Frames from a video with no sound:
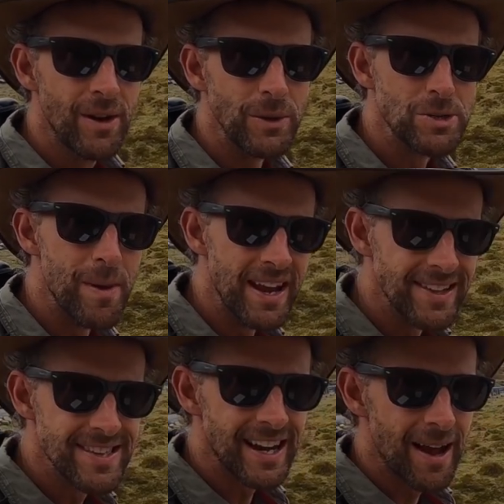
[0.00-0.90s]
which
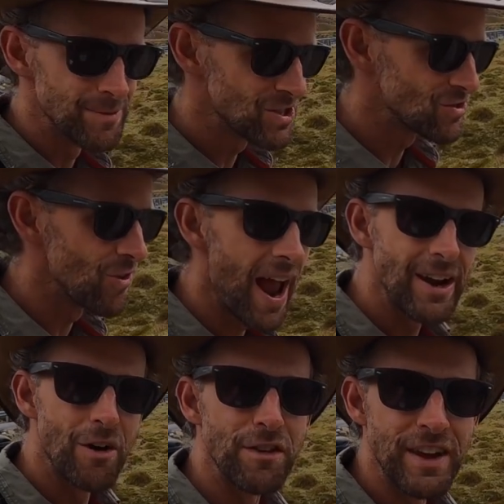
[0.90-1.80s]
means that it comes
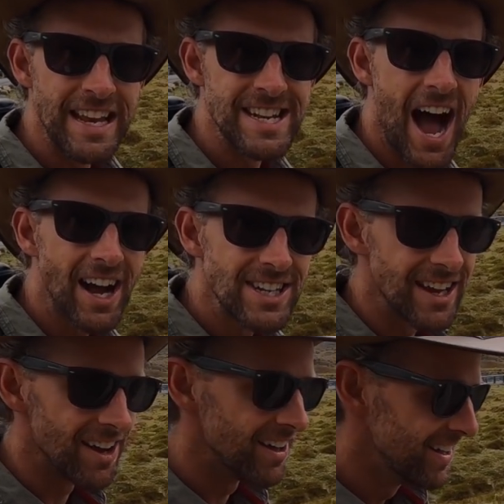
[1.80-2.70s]
straight off of
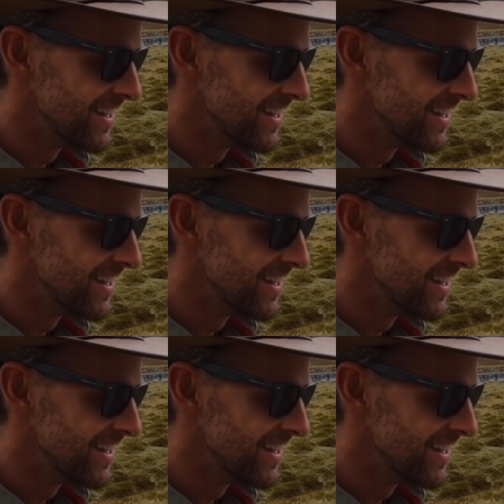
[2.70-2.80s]
Antarctica.